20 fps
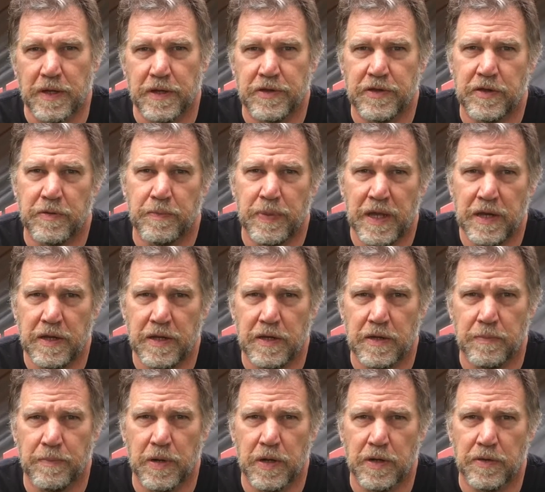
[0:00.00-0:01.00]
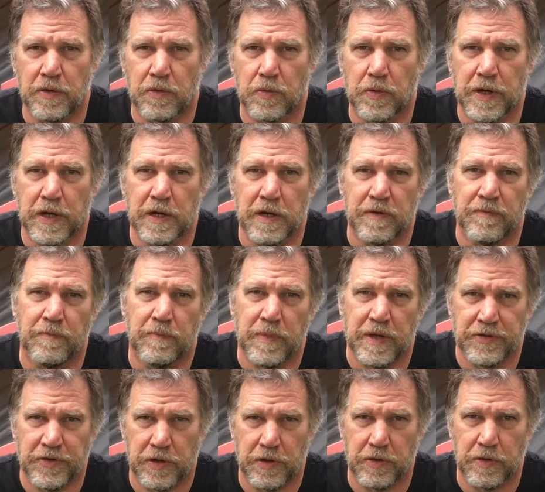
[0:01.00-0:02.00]
is dependent upon the rate of
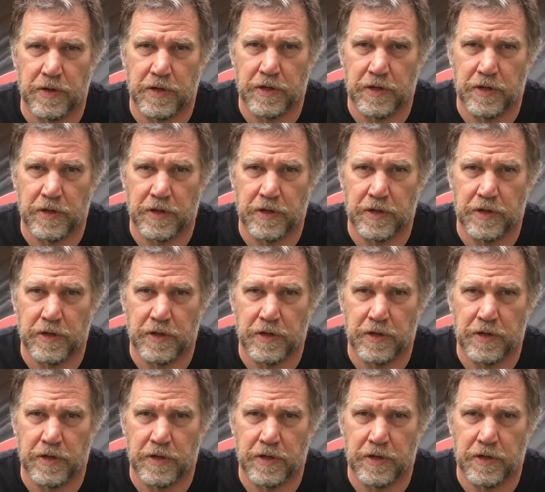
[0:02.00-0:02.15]
muscular